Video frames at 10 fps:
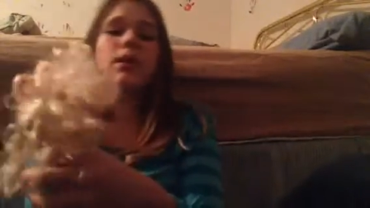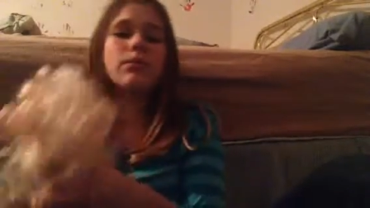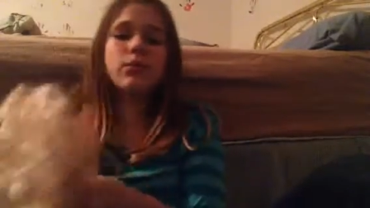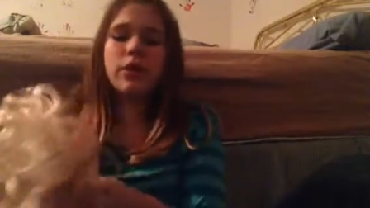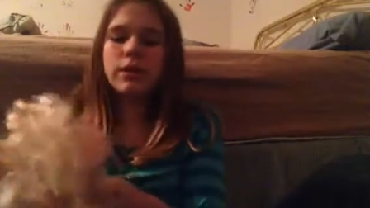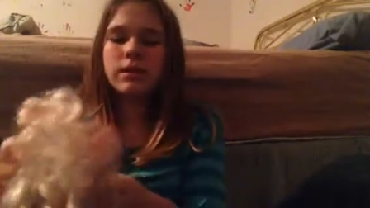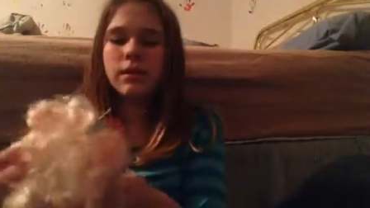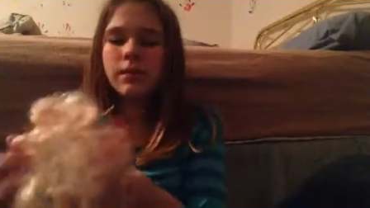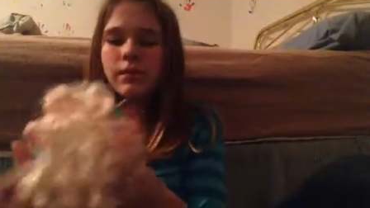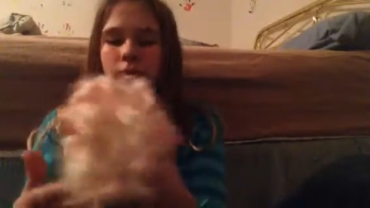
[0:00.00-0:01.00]
come
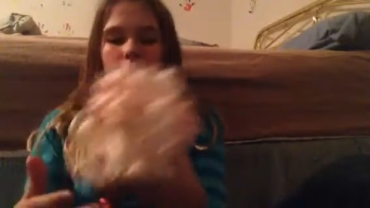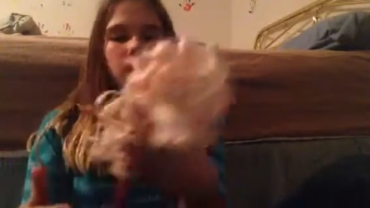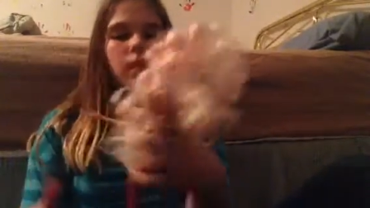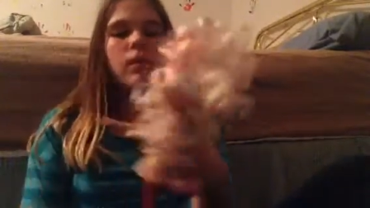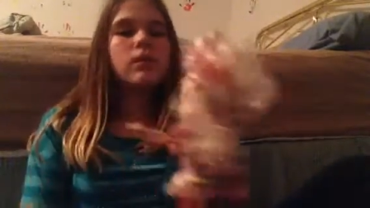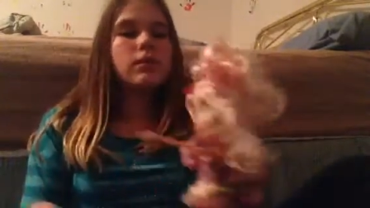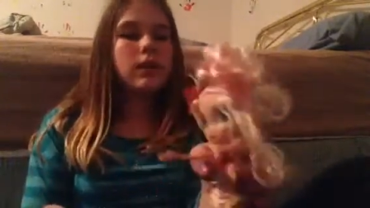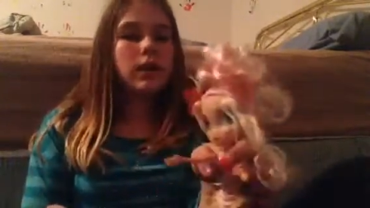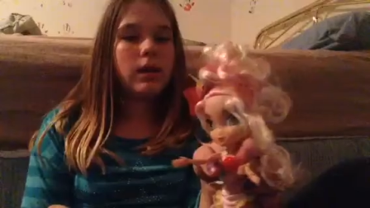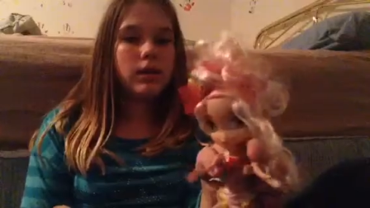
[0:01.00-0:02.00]
dressed.
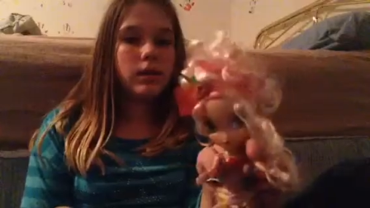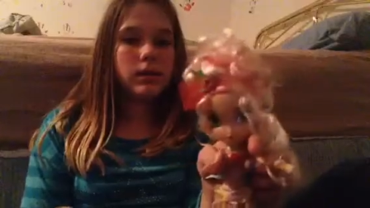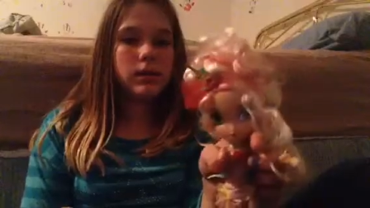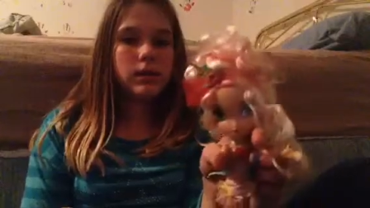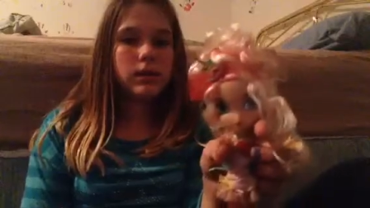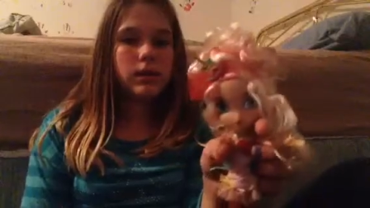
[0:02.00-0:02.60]
And this